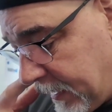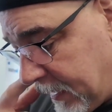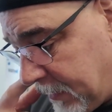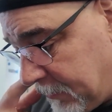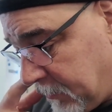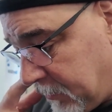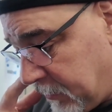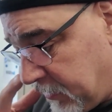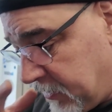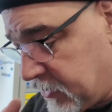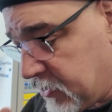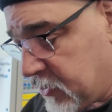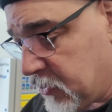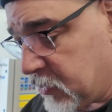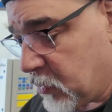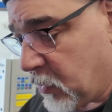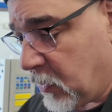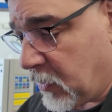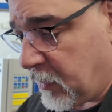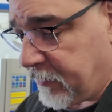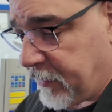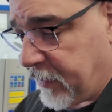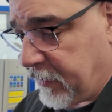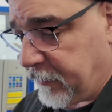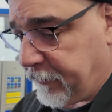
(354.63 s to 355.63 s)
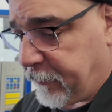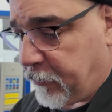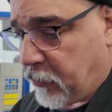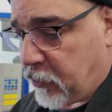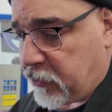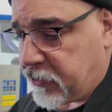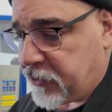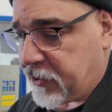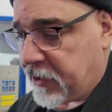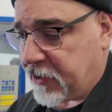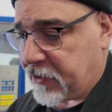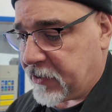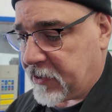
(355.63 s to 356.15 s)
Damper. This is one of our
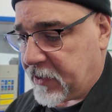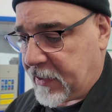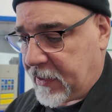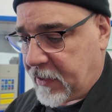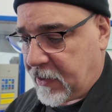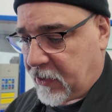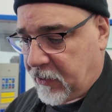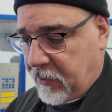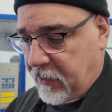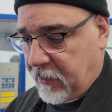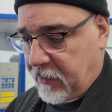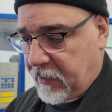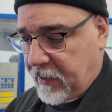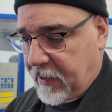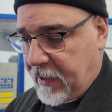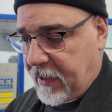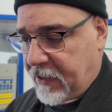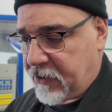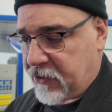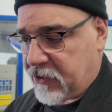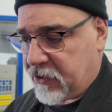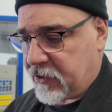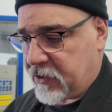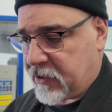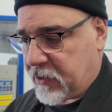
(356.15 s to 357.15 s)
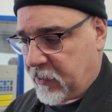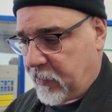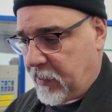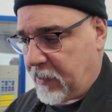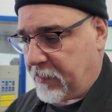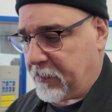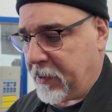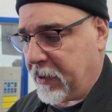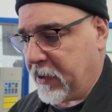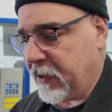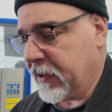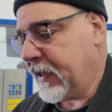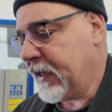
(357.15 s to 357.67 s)
416 engines that we
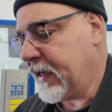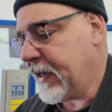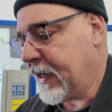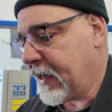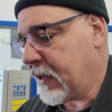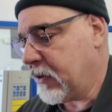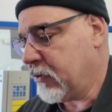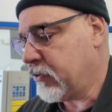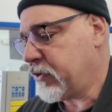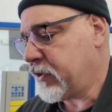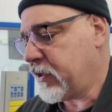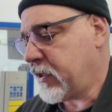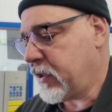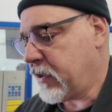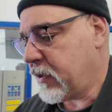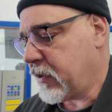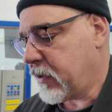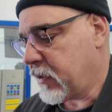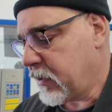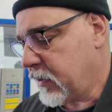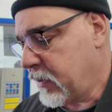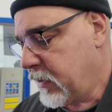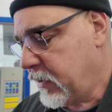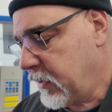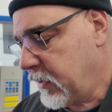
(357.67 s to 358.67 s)
build in-house here.